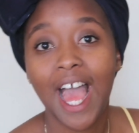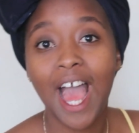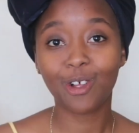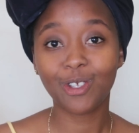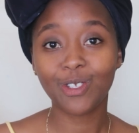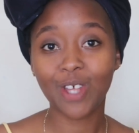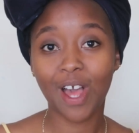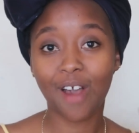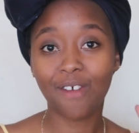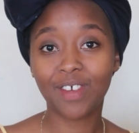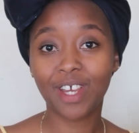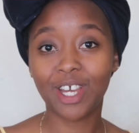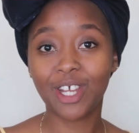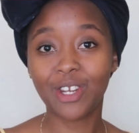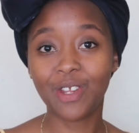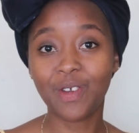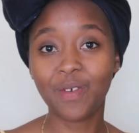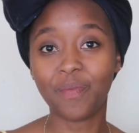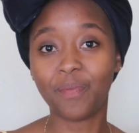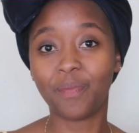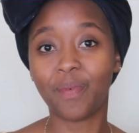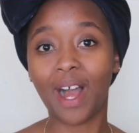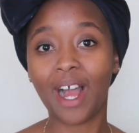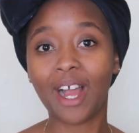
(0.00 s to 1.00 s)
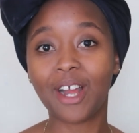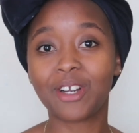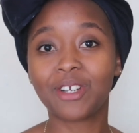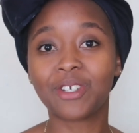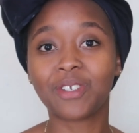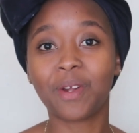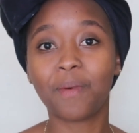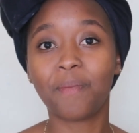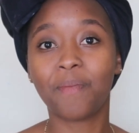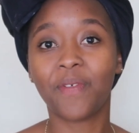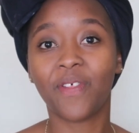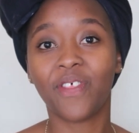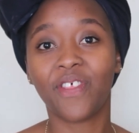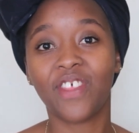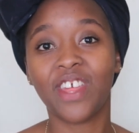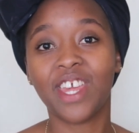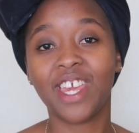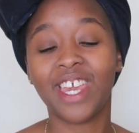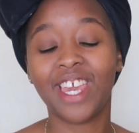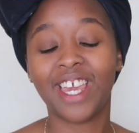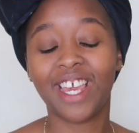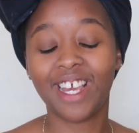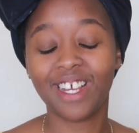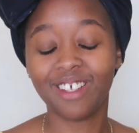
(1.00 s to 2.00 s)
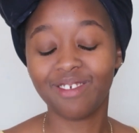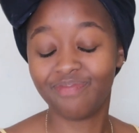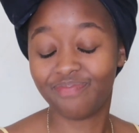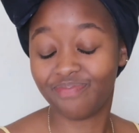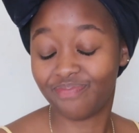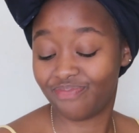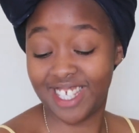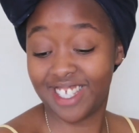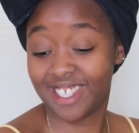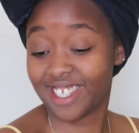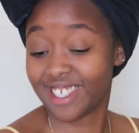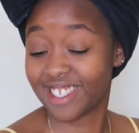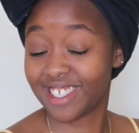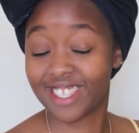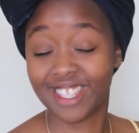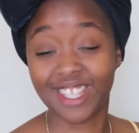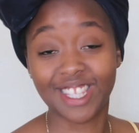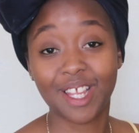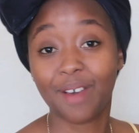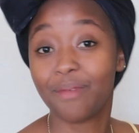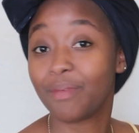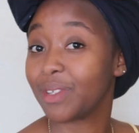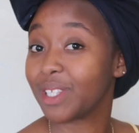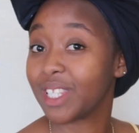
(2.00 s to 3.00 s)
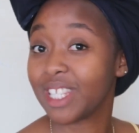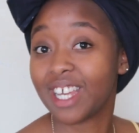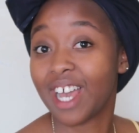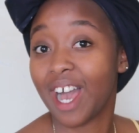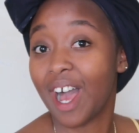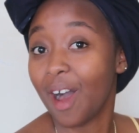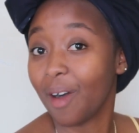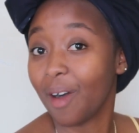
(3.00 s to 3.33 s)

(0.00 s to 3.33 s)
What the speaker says: We're also having a new backdrop thingy. This is leveling